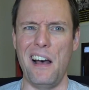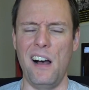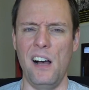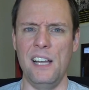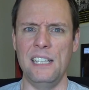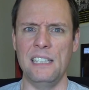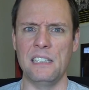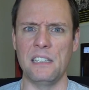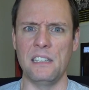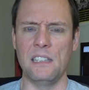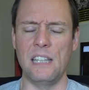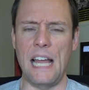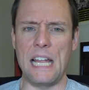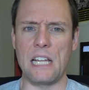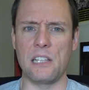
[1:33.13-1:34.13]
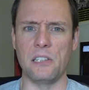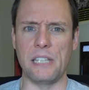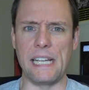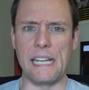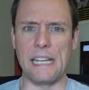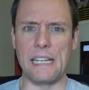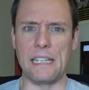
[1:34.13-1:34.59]

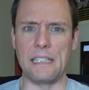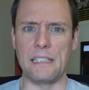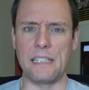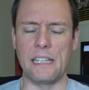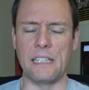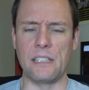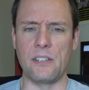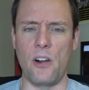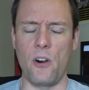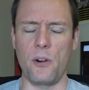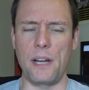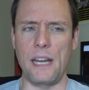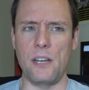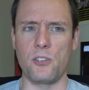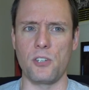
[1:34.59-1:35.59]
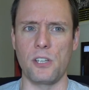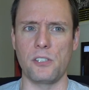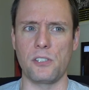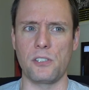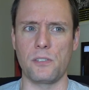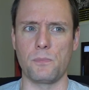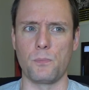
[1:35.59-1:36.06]
unlikely. Did Hardy
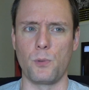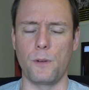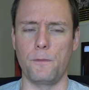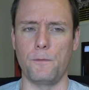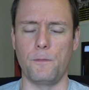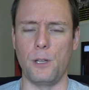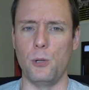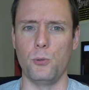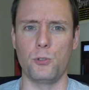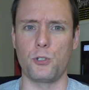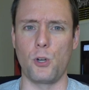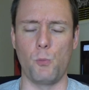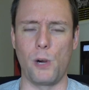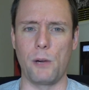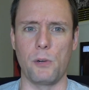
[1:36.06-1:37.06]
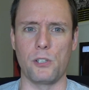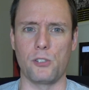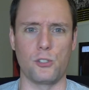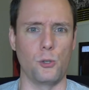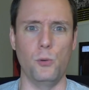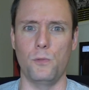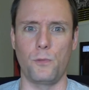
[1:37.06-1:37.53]
just refuse to wear a
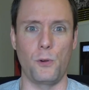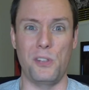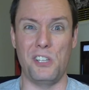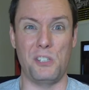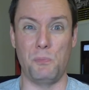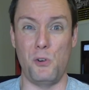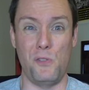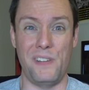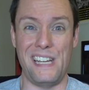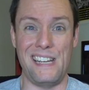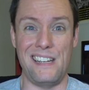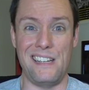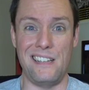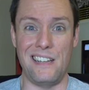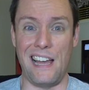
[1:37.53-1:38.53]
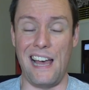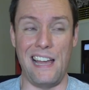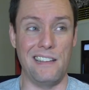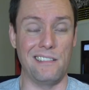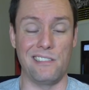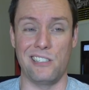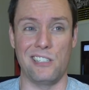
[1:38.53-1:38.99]
suit for this movie?
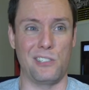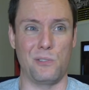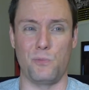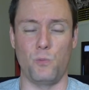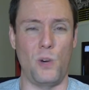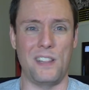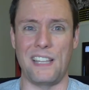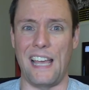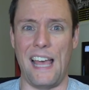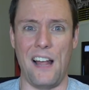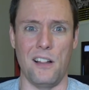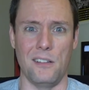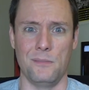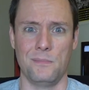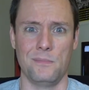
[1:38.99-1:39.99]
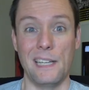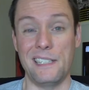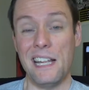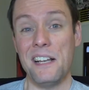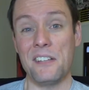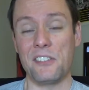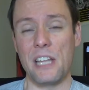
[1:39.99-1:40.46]
I just... what the hell? It
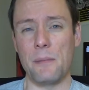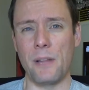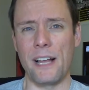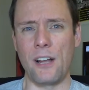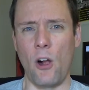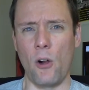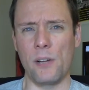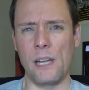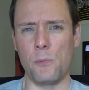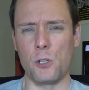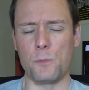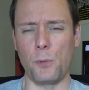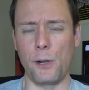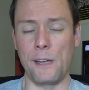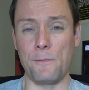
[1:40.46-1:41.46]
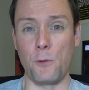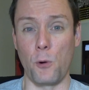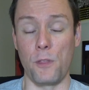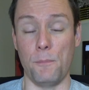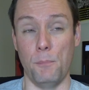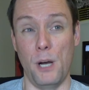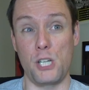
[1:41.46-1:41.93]
didn't seem like Hardy was putting
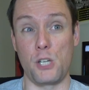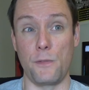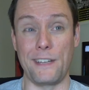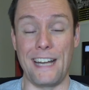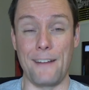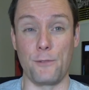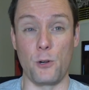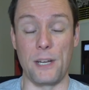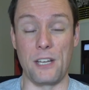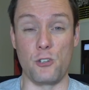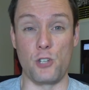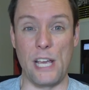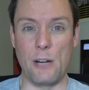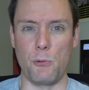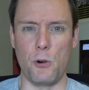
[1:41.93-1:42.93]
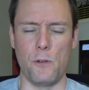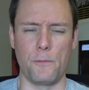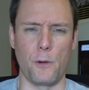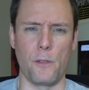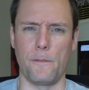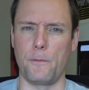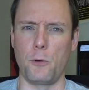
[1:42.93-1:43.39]
forth much of an effort in general
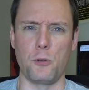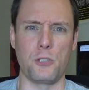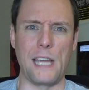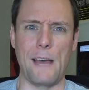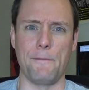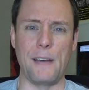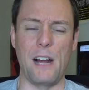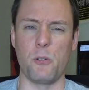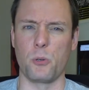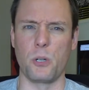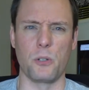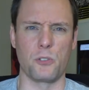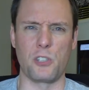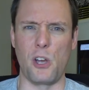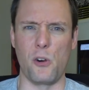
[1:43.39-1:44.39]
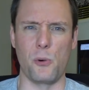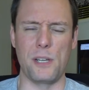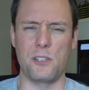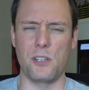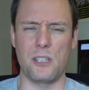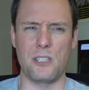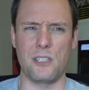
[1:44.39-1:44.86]
for the first half hour or so.
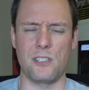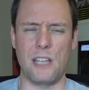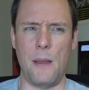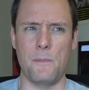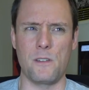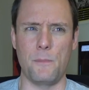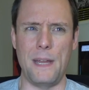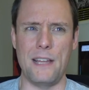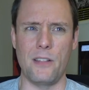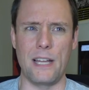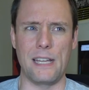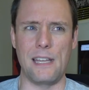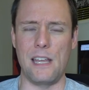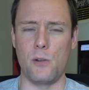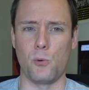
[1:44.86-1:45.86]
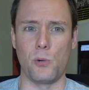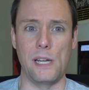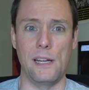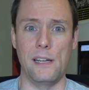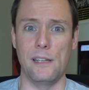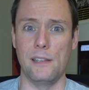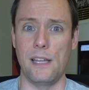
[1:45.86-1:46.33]
It just seemed to me like he
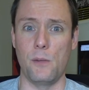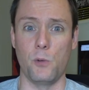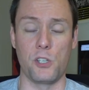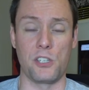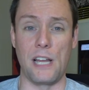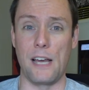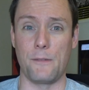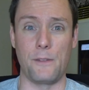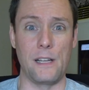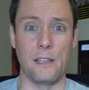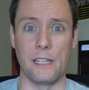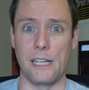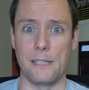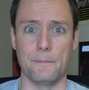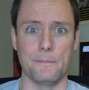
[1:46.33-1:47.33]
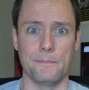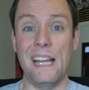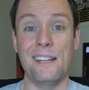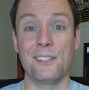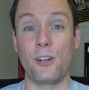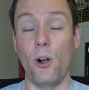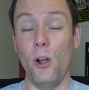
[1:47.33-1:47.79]
really was not feeling it.
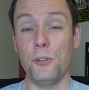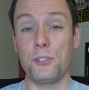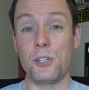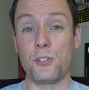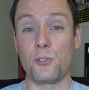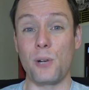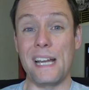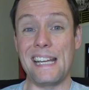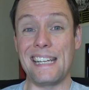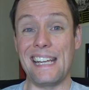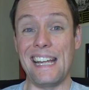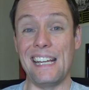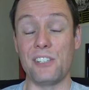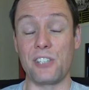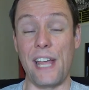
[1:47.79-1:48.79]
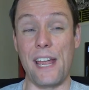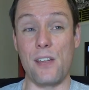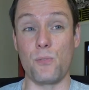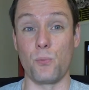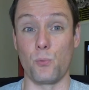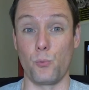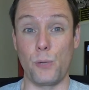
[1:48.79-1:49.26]
And Carlton Drake is
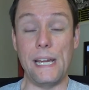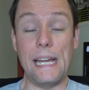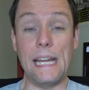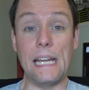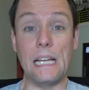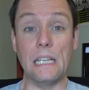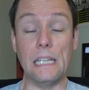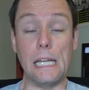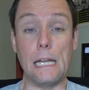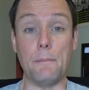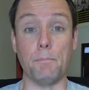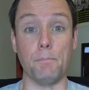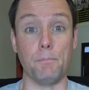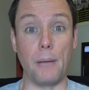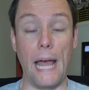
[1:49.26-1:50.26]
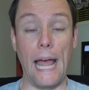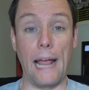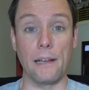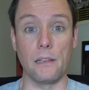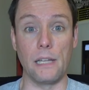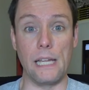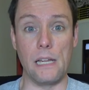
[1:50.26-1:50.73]
a really
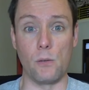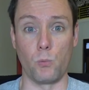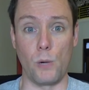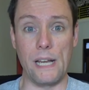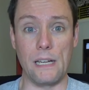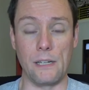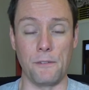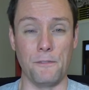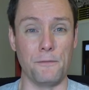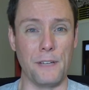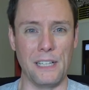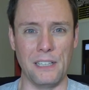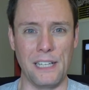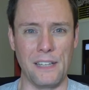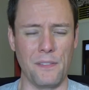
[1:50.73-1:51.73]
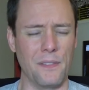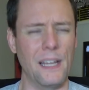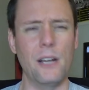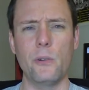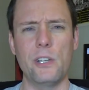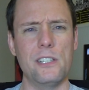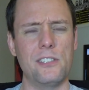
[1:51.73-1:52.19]
badly written villain.
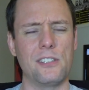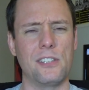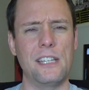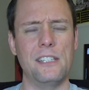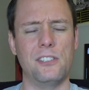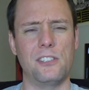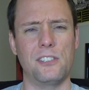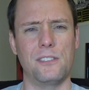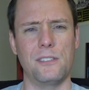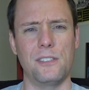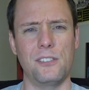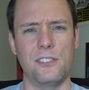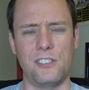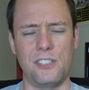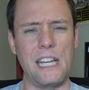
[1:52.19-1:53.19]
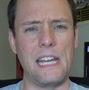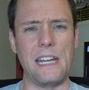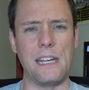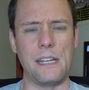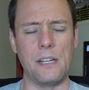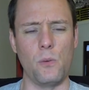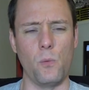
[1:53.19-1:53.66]
There is this
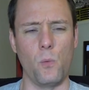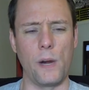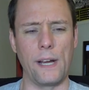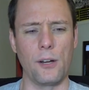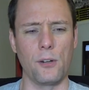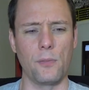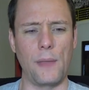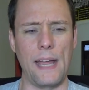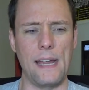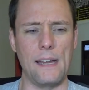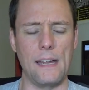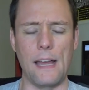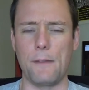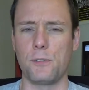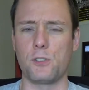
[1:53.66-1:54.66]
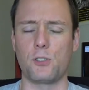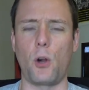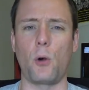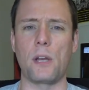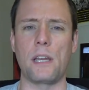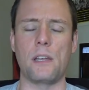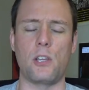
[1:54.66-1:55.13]
scene where they have
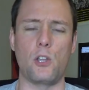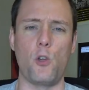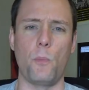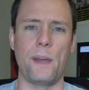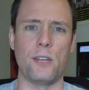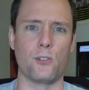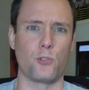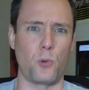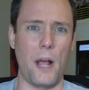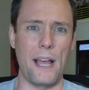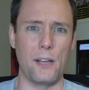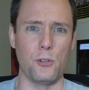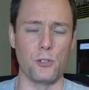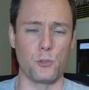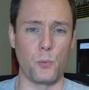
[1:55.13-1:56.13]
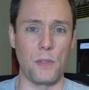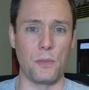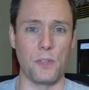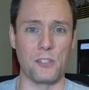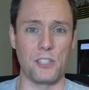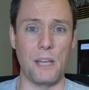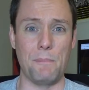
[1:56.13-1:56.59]
started human trials
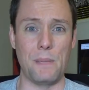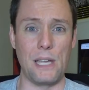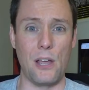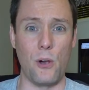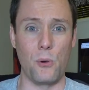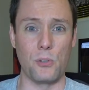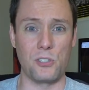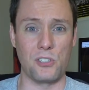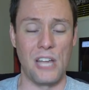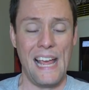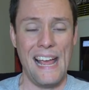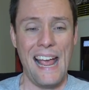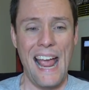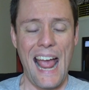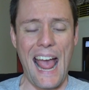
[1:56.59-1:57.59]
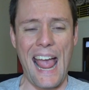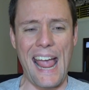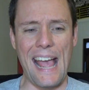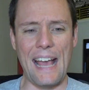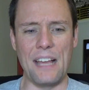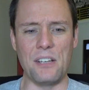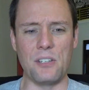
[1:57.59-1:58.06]
with the symbiote,
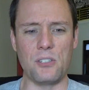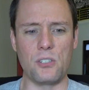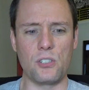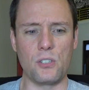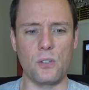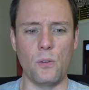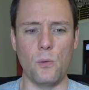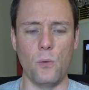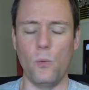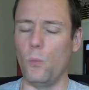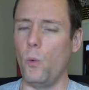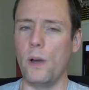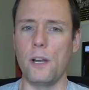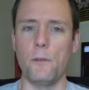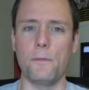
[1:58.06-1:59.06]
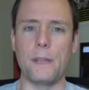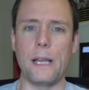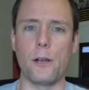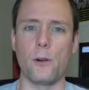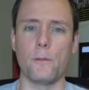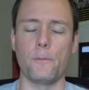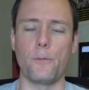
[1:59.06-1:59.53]
and one of
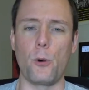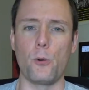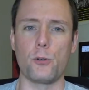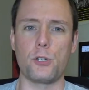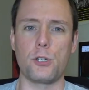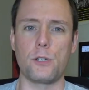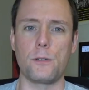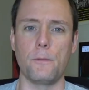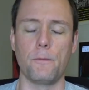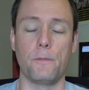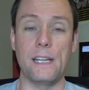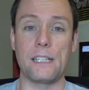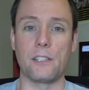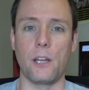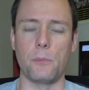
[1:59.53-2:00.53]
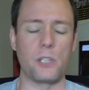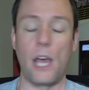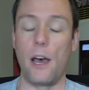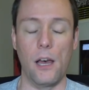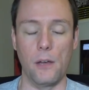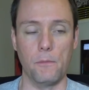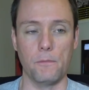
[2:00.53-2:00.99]
their first victims,
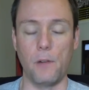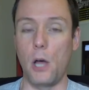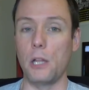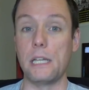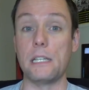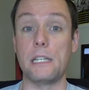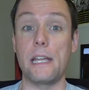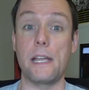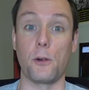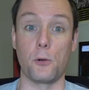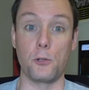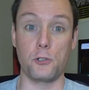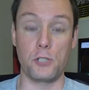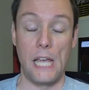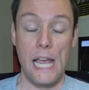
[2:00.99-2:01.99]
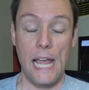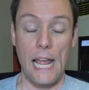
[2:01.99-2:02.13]
uh, volunteers,